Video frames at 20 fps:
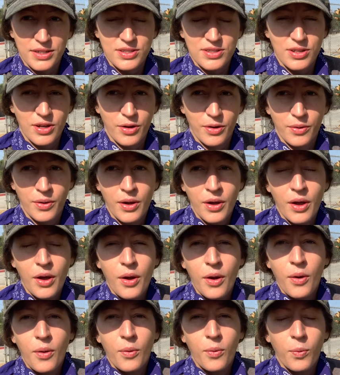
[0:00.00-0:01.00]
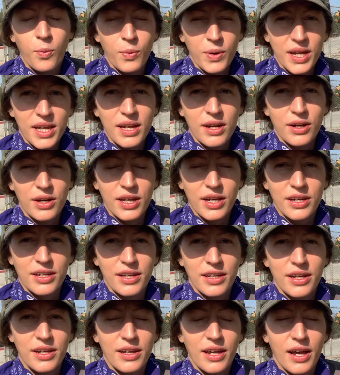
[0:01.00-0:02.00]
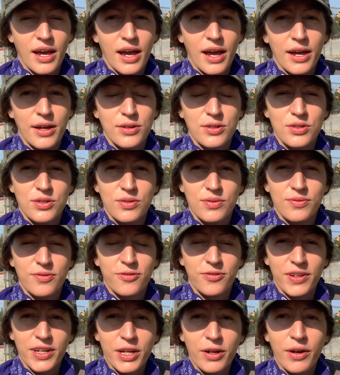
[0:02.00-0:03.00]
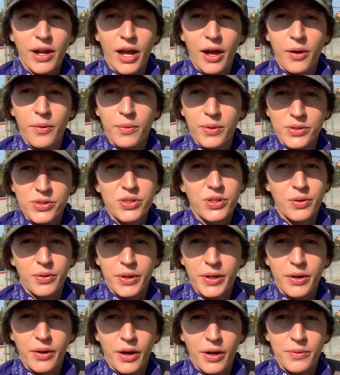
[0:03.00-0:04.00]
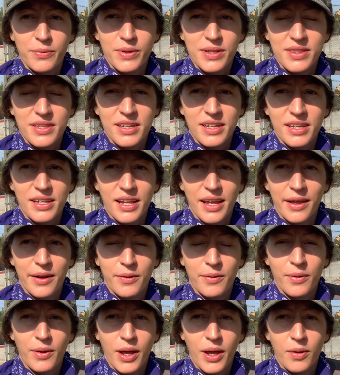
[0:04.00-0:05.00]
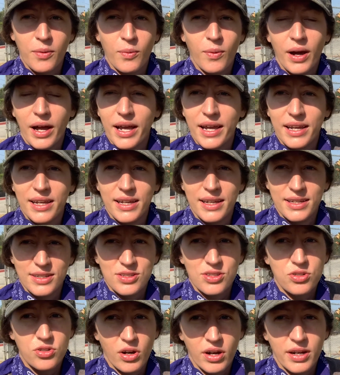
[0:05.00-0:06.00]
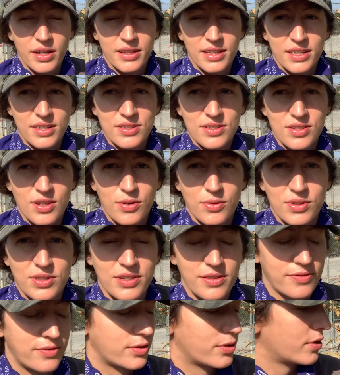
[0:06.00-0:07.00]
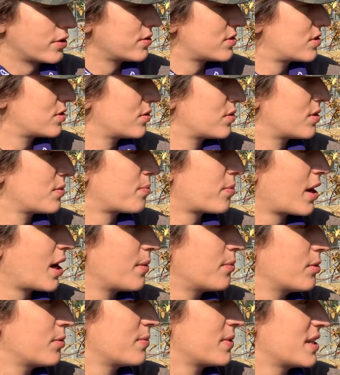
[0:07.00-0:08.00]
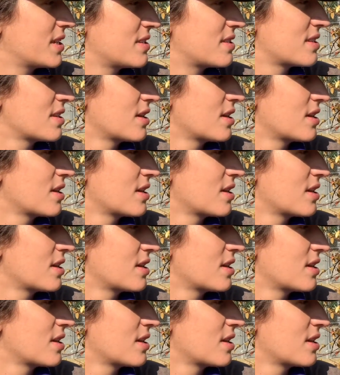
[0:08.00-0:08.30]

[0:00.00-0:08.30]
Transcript: So we are gonna figure out what's going on with it and why it's struggling so difficult. So the problem is